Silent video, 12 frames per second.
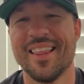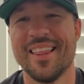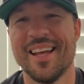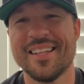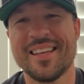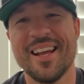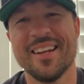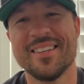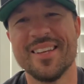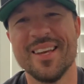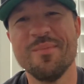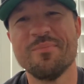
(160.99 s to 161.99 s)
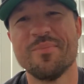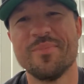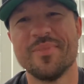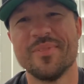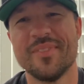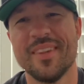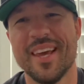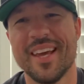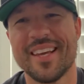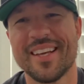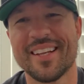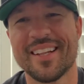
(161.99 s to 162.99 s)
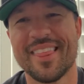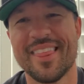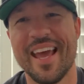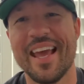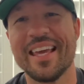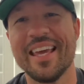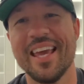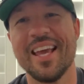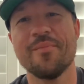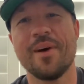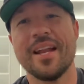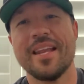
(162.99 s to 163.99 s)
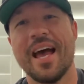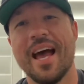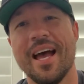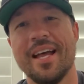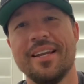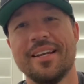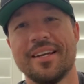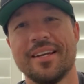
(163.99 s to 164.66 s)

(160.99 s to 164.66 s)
that's kind of deep. Like, thanking my dad